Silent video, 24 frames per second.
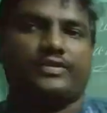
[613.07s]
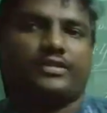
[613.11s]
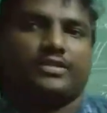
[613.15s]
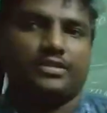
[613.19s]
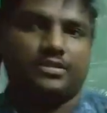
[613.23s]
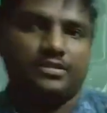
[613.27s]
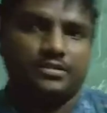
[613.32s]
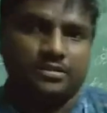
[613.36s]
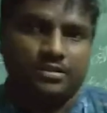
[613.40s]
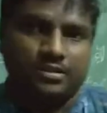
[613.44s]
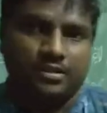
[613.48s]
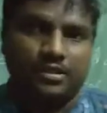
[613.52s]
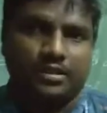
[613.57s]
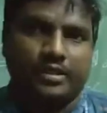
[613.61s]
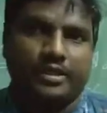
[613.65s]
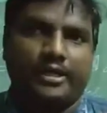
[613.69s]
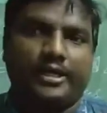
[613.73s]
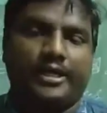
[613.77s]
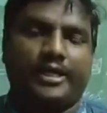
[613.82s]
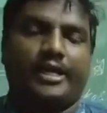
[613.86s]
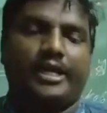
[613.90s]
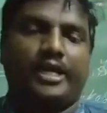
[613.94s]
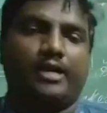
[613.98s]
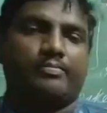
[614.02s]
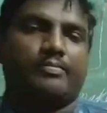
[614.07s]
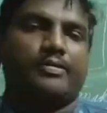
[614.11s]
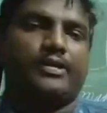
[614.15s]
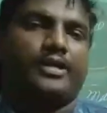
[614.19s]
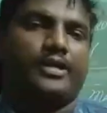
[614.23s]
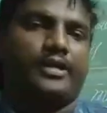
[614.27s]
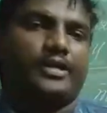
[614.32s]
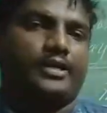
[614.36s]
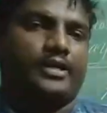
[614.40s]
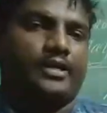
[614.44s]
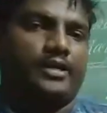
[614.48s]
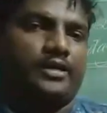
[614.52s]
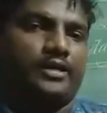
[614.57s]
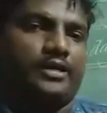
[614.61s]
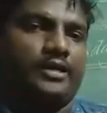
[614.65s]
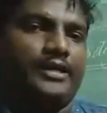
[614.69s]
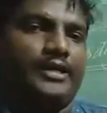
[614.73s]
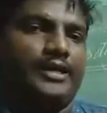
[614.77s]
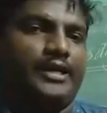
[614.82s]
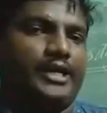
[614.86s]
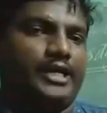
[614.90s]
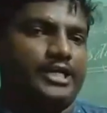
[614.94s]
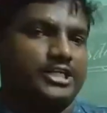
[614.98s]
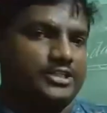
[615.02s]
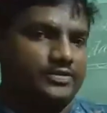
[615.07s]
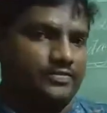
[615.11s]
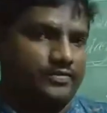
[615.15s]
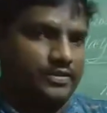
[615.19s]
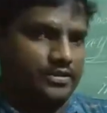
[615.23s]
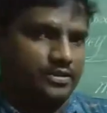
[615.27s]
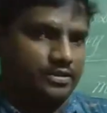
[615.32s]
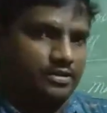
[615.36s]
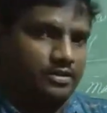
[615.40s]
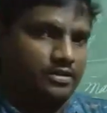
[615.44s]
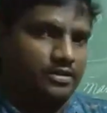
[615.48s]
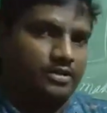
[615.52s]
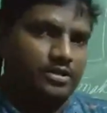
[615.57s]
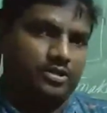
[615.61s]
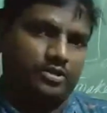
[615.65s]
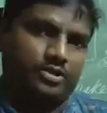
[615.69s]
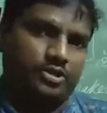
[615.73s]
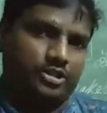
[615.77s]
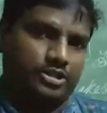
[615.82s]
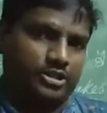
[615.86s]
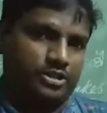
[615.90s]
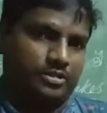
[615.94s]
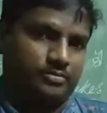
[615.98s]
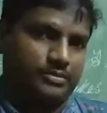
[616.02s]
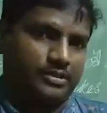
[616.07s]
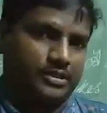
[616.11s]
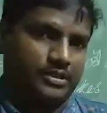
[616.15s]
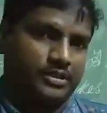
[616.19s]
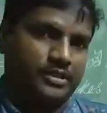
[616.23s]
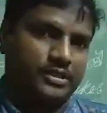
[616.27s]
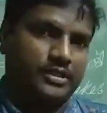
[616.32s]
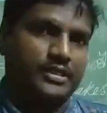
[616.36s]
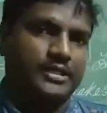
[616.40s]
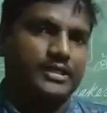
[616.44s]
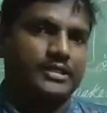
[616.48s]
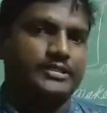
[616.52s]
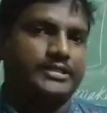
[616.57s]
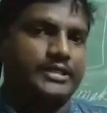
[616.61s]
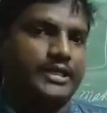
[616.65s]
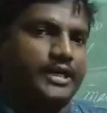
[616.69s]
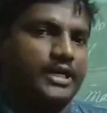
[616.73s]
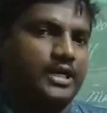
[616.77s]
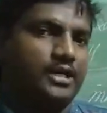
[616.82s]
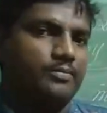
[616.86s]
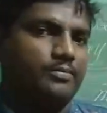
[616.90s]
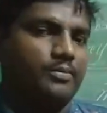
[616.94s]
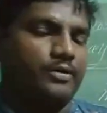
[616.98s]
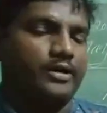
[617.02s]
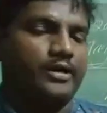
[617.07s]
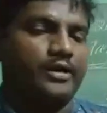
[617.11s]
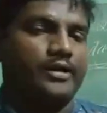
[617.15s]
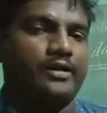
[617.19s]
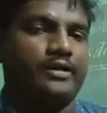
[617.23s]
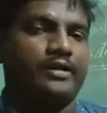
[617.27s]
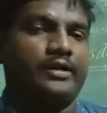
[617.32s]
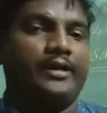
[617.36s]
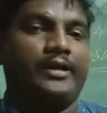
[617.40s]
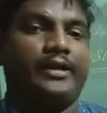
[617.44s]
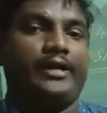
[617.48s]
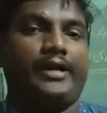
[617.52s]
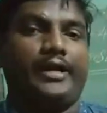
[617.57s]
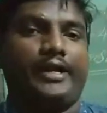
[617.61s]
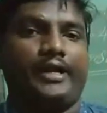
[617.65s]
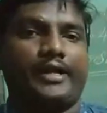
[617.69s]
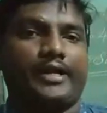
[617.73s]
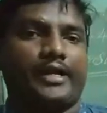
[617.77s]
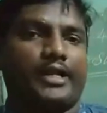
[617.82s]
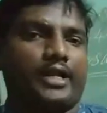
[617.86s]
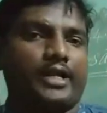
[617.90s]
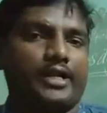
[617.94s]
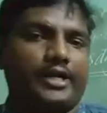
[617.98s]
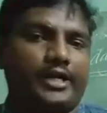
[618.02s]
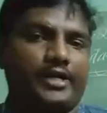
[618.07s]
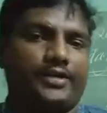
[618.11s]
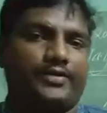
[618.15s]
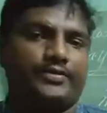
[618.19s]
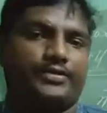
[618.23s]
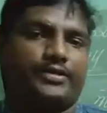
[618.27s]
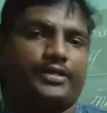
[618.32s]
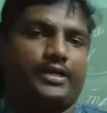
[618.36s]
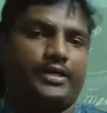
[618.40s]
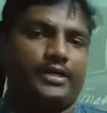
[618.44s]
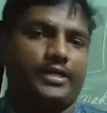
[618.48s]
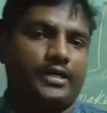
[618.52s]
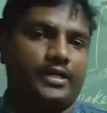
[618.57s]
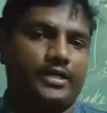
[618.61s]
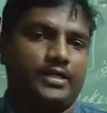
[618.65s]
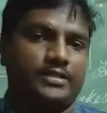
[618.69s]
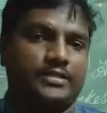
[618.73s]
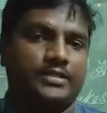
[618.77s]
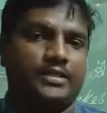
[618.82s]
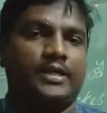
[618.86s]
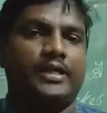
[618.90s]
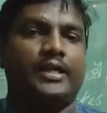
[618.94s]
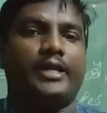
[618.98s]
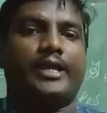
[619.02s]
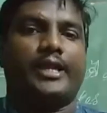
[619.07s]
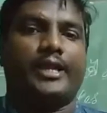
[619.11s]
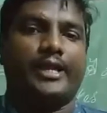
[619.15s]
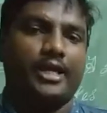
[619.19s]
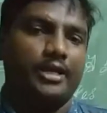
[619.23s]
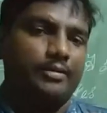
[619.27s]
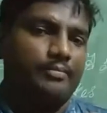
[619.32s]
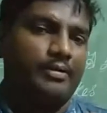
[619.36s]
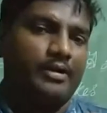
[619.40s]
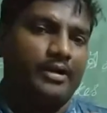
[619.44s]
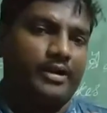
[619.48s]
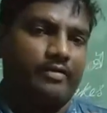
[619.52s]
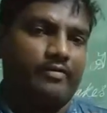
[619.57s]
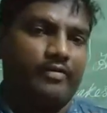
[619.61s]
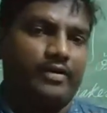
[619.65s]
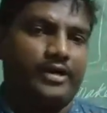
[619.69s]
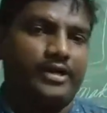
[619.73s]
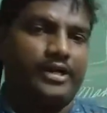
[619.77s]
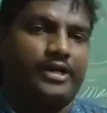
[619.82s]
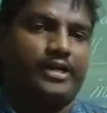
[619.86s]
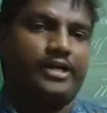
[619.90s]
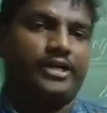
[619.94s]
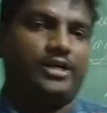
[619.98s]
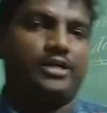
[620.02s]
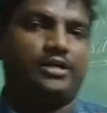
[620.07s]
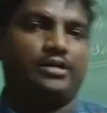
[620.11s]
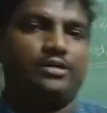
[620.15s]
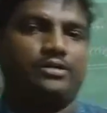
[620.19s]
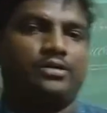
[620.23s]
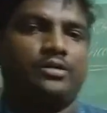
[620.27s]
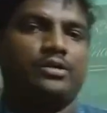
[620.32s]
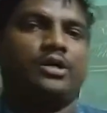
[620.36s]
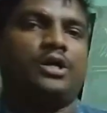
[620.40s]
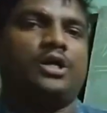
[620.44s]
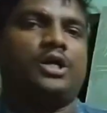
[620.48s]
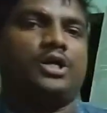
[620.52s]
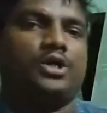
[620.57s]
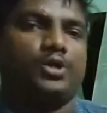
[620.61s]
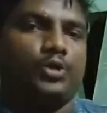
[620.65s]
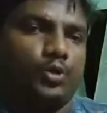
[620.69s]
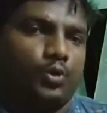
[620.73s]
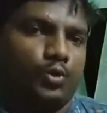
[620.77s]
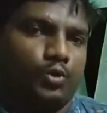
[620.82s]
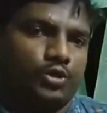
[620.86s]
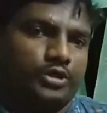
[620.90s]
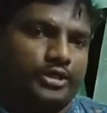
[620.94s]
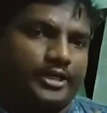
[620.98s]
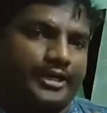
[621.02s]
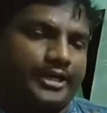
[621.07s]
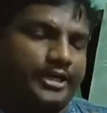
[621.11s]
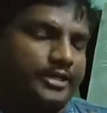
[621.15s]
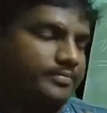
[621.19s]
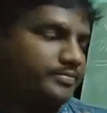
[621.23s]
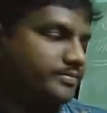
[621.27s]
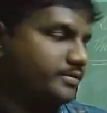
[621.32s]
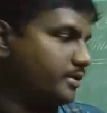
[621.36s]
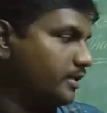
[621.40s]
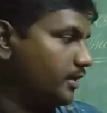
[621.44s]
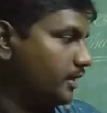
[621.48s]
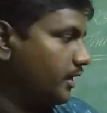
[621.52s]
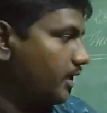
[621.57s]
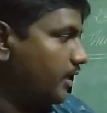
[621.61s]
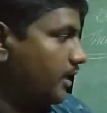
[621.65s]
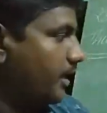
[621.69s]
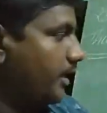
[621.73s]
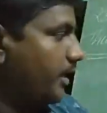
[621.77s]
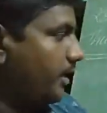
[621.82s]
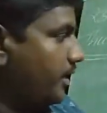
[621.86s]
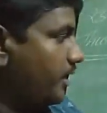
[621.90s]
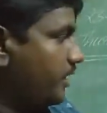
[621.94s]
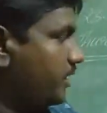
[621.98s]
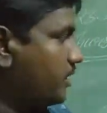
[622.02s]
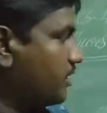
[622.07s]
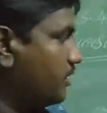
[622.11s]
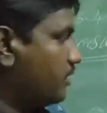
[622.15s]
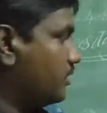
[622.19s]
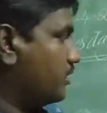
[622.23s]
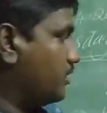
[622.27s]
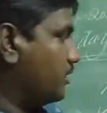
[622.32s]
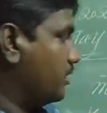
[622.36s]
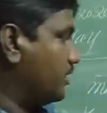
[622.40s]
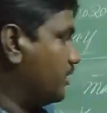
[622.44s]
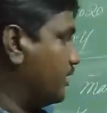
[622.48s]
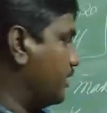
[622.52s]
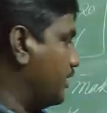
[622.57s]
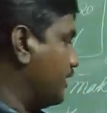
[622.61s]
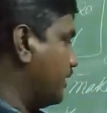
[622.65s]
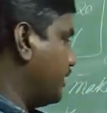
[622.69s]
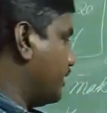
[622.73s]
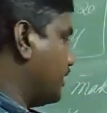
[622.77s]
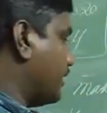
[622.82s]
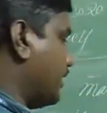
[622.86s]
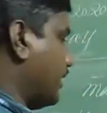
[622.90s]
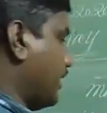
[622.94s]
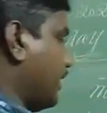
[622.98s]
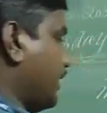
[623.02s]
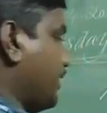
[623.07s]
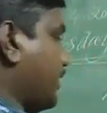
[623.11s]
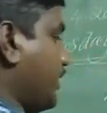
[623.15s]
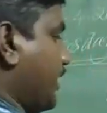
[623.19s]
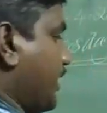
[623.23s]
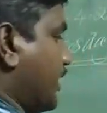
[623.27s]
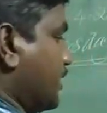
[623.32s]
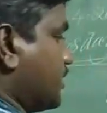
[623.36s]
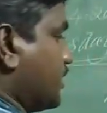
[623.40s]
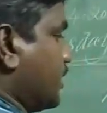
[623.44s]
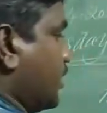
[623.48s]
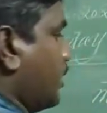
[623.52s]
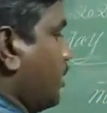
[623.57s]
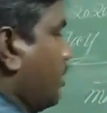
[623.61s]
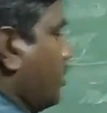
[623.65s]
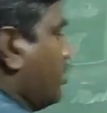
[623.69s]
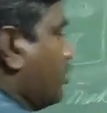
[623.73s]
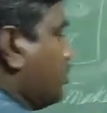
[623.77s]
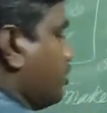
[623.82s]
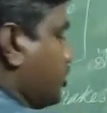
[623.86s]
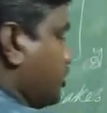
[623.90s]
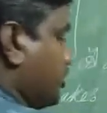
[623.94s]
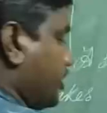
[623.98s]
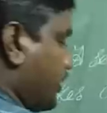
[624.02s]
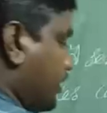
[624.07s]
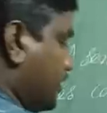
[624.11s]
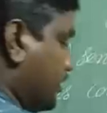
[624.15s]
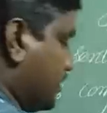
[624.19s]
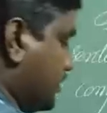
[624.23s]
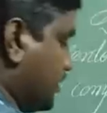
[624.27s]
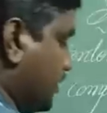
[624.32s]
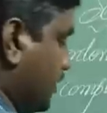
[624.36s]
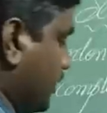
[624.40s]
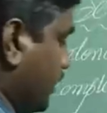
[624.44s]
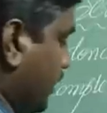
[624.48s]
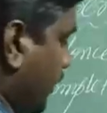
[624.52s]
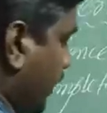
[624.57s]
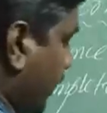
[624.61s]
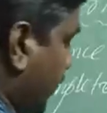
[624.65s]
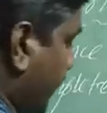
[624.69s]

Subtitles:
with capital letter, ends with question mark. Second point, interrogative sentence can be divided into two types like yes or no questions,